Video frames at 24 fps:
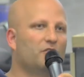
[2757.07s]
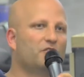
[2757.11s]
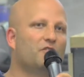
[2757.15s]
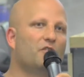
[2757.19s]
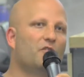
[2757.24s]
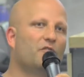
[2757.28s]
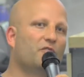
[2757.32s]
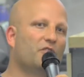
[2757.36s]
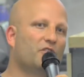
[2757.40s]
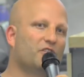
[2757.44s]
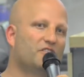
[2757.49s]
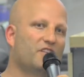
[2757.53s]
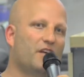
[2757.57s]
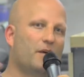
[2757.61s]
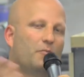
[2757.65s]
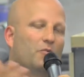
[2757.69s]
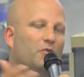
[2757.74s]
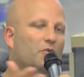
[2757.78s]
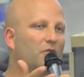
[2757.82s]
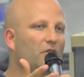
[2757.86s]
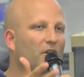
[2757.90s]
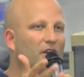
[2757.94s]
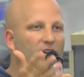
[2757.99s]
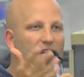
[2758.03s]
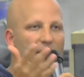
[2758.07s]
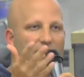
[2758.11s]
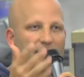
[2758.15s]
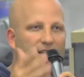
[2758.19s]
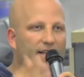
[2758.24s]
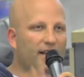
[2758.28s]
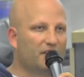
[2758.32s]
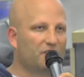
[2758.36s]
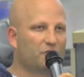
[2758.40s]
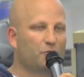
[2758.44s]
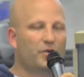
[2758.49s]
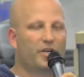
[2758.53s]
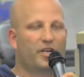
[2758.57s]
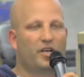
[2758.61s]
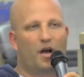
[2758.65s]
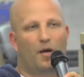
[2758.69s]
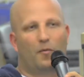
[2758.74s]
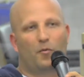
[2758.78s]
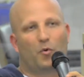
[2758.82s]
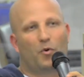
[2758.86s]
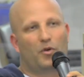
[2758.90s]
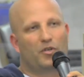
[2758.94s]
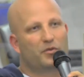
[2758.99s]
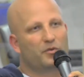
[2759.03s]
So for example, next week
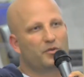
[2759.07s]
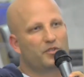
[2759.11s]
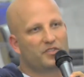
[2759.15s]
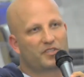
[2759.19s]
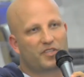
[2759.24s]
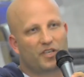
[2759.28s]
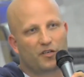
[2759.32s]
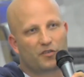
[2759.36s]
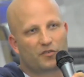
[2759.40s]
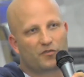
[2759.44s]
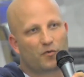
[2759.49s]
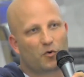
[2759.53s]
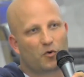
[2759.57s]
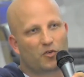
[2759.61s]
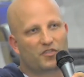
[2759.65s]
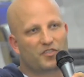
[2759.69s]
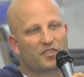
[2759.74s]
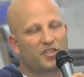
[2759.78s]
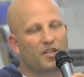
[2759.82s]
I'm going to a Salesforce